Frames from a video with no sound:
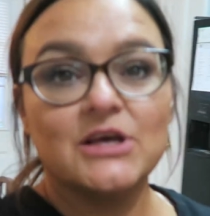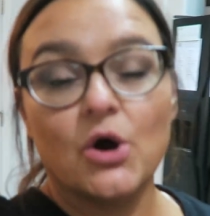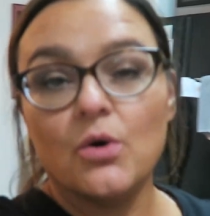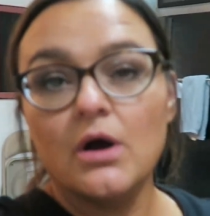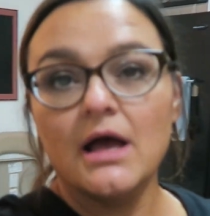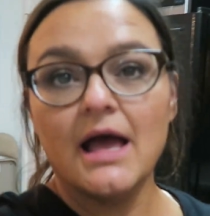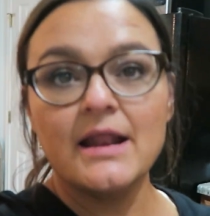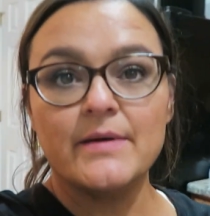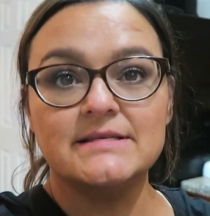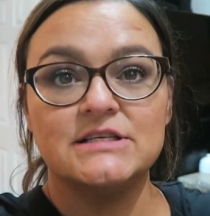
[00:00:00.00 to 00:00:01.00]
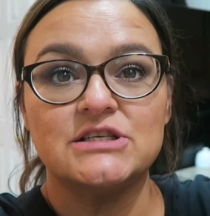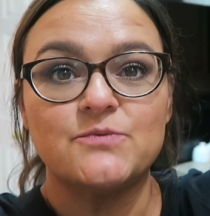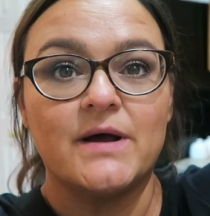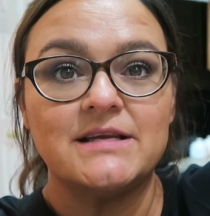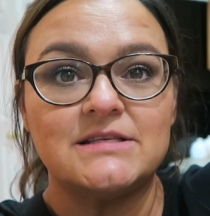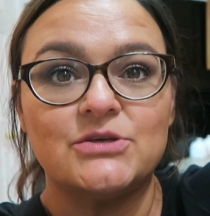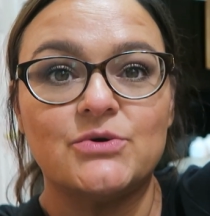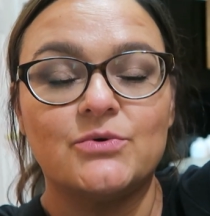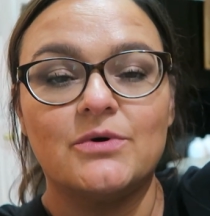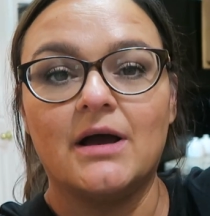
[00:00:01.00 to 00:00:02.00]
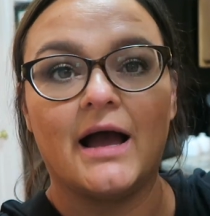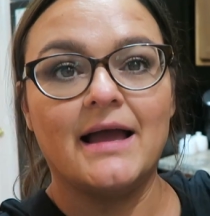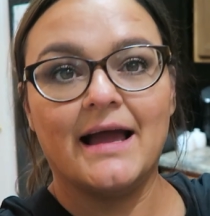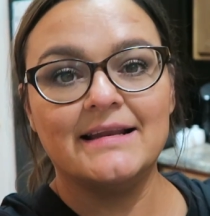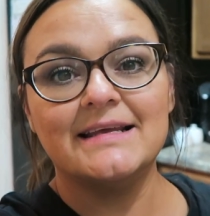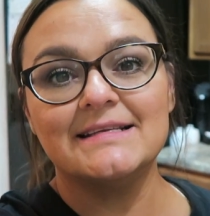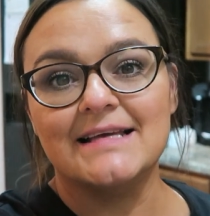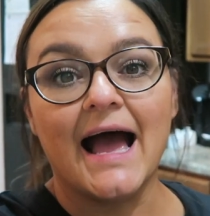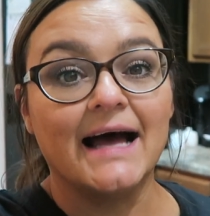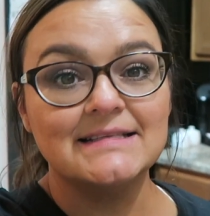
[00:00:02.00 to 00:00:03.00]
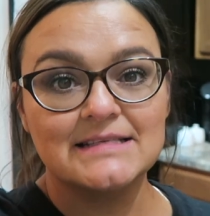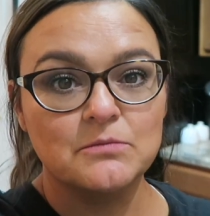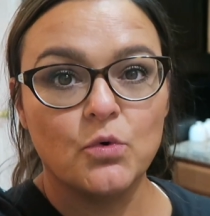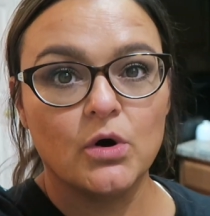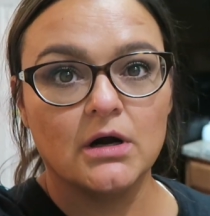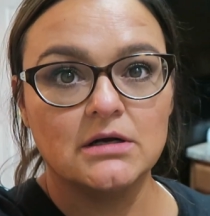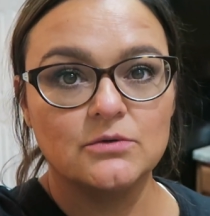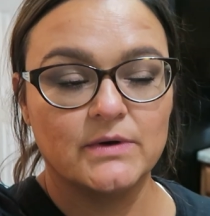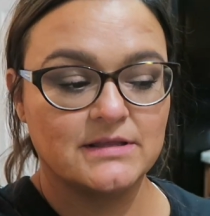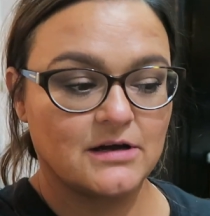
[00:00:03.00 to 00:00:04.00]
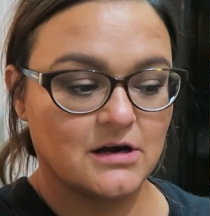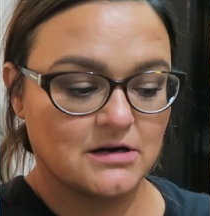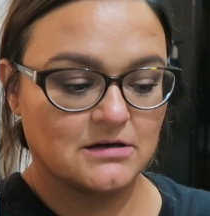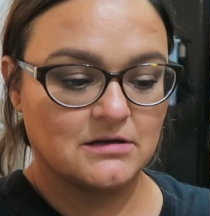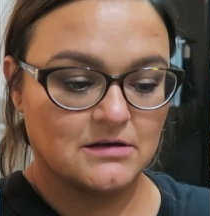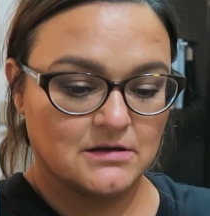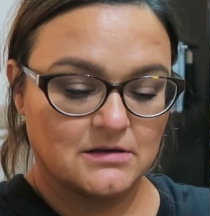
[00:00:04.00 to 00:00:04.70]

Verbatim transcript: So anyways, I just wanted to, I needed to add some more with to